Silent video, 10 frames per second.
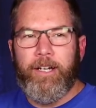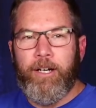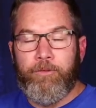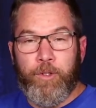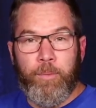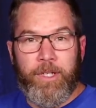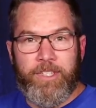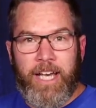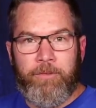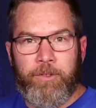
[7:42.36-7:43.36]
A few
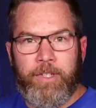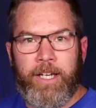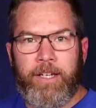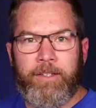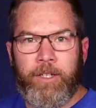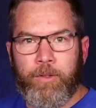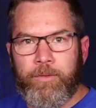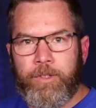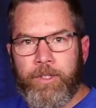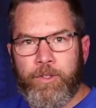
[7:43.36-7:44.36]
months after that, they, you
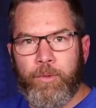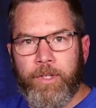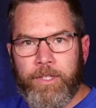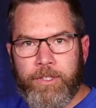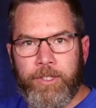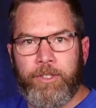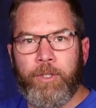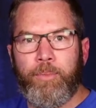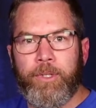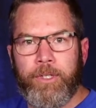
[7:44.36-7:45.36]
know, it's where they stick you
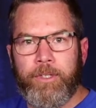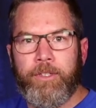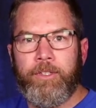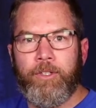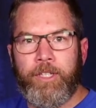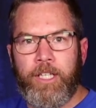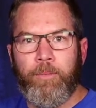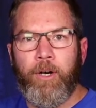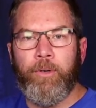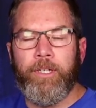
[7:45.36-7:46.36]
to put your
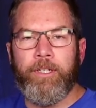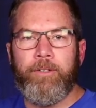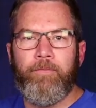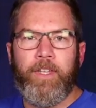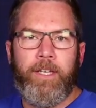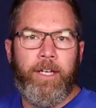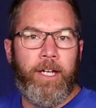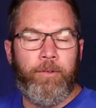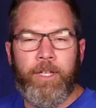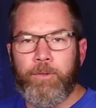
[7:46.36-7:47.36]
chemo in, and
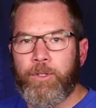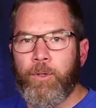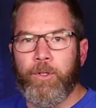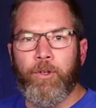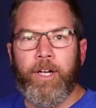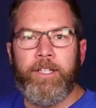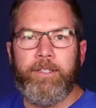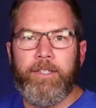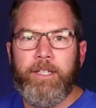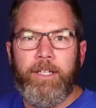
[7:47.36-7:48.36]
everything was going great
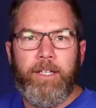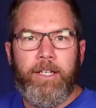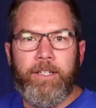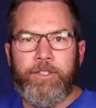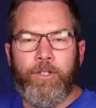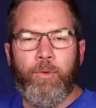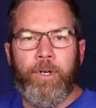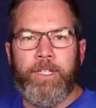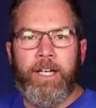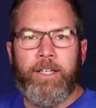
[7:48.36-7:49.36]
until
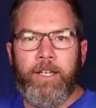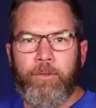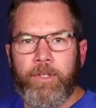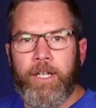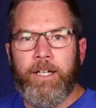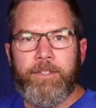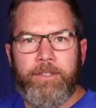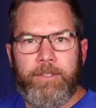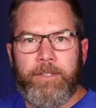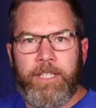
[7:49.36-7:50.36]
one day they
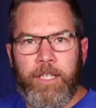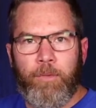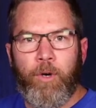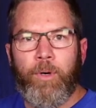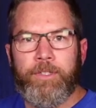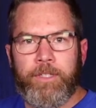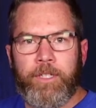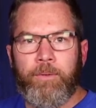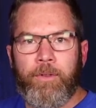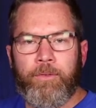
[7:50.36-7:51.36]
realized the chemo wasn't
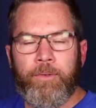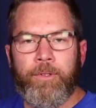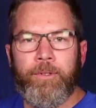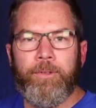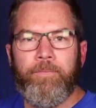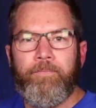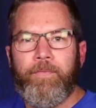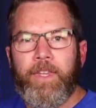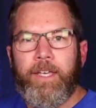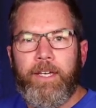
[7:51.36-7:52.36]
going through.
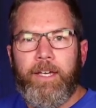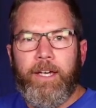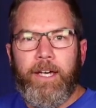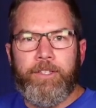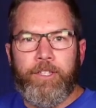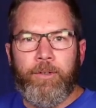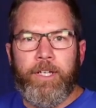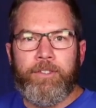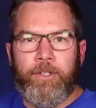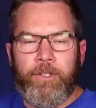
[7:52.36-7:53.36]
And so
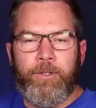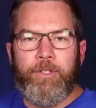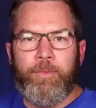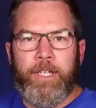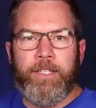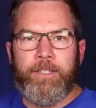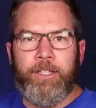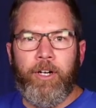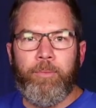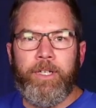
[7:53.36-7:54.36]
they started doing some
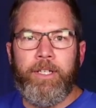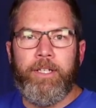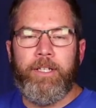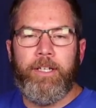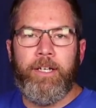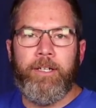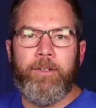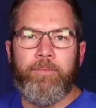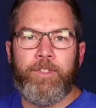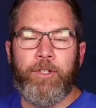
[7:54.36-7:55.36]
testing on me.
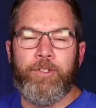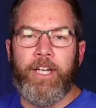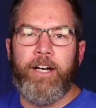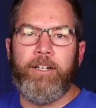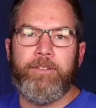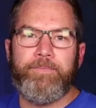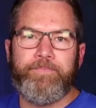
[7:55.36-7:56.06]
Turns out